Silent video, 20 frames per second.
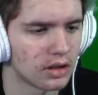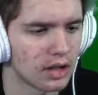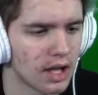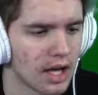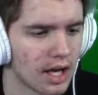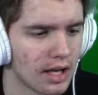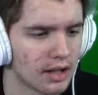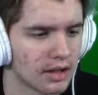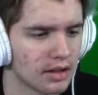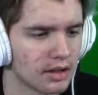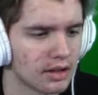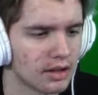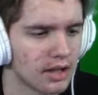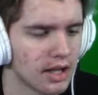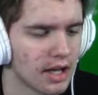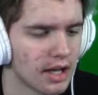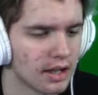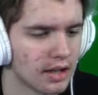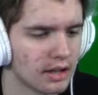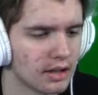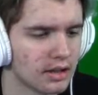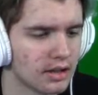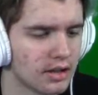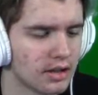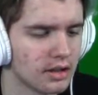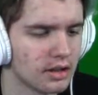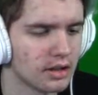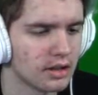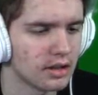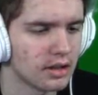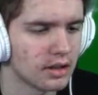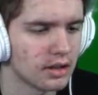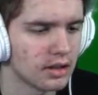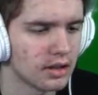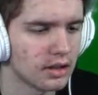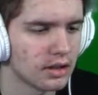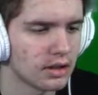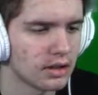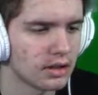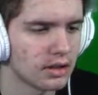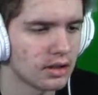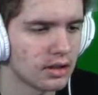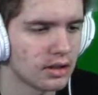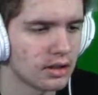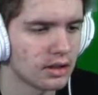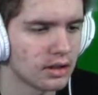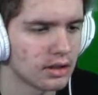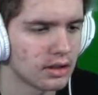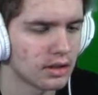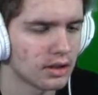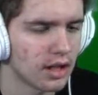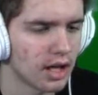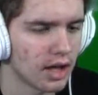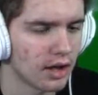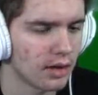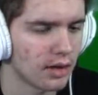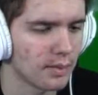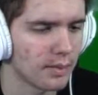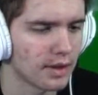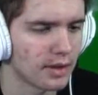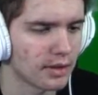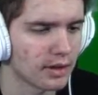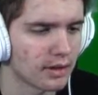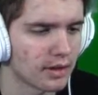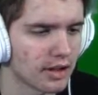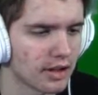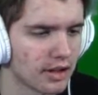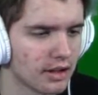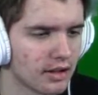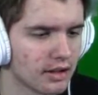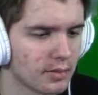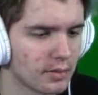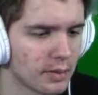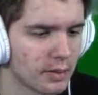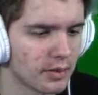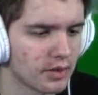be hey, challenging hey. to get out. I know what I'm doing, okay? I'm a